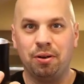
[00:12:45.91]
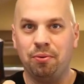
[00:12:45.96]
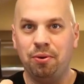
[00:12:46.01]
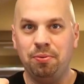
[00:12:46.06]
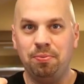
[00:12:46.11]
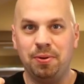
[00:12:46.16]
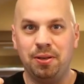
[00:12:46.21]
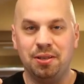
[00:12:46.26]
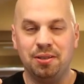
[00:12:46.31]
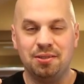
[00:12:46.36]
it
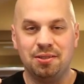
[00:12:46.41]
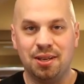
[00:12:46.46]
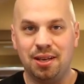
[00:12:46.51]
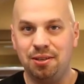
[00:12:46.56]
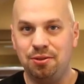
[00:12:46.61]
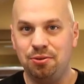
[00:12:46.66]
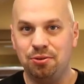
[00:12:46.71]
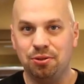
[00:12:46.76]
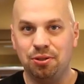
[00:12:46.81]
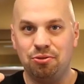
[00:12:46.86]
with me because I
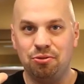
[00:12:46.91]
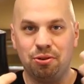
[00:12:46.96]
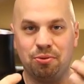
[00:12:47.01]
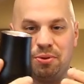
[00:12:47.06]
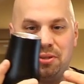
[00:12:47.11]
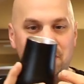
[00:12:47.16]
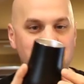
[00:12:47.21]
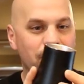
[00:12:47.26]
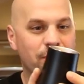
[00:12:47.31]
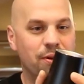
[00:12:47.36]
usually drink
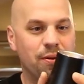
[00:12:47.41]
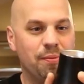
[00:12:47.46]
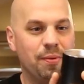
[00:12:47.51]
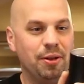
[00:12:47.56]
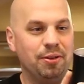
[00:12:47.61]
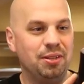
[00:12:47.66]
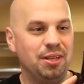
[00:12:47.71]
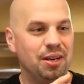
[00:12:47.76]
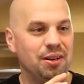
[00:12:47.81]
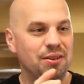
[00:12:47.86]
whiskey while I'm
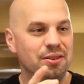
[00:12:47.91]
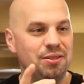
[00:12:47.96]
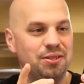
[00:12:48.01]
out there.